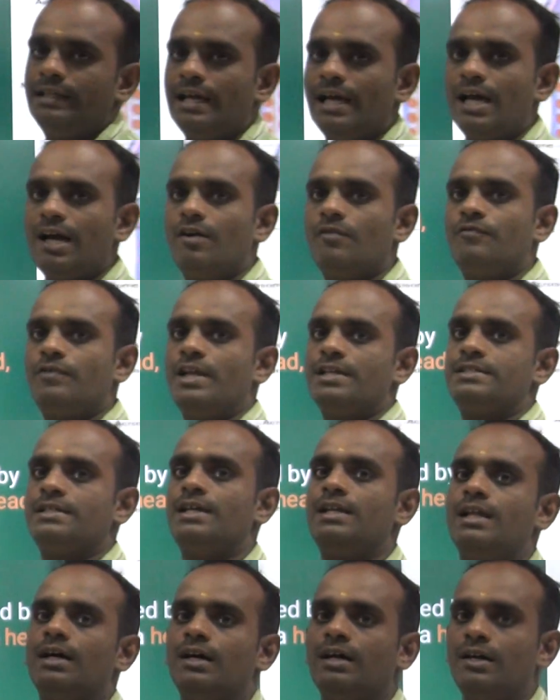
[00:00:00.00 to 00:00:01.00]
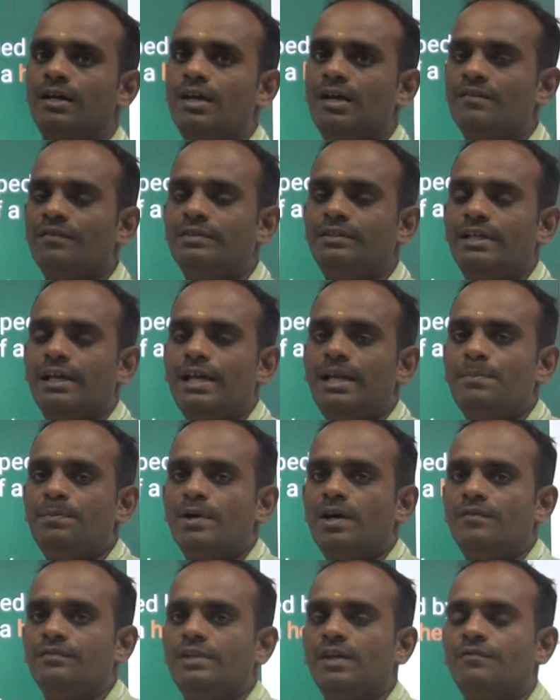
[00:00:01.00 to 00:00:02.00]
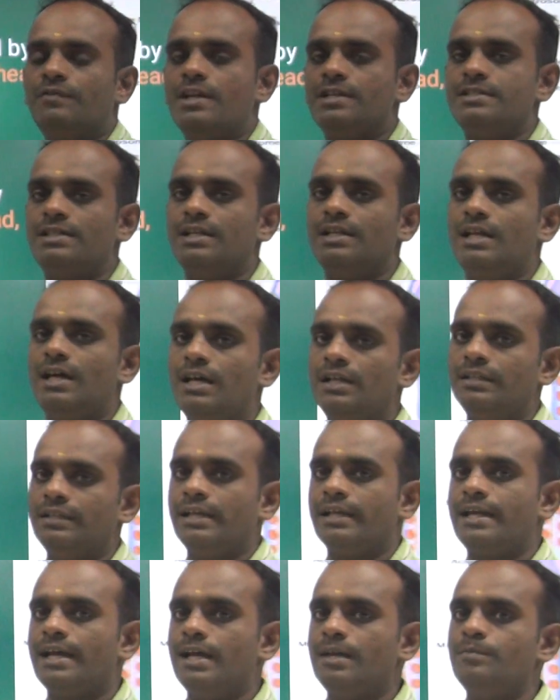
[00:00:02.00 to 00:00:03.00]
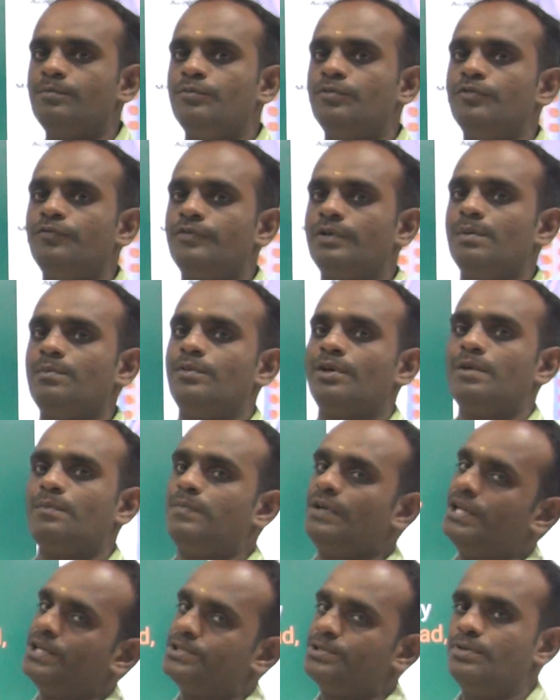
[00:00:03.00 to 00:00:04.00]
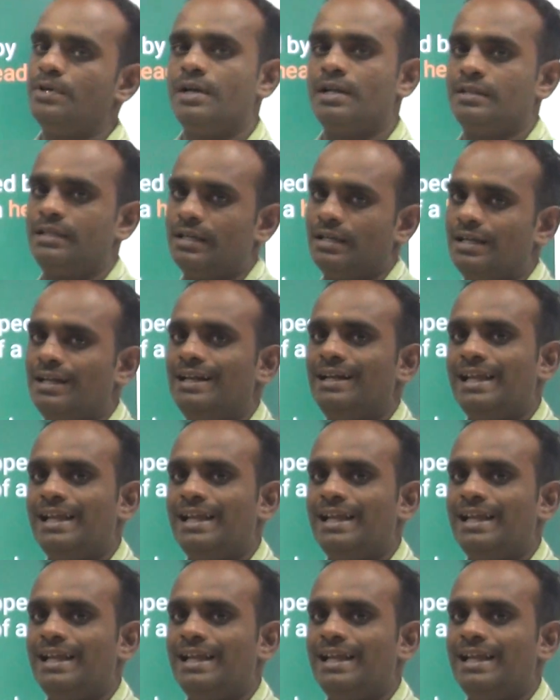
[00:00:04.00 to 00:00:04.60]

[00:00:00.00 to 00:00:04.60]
they have flagella. With the help of the flagella they can move from one place to another.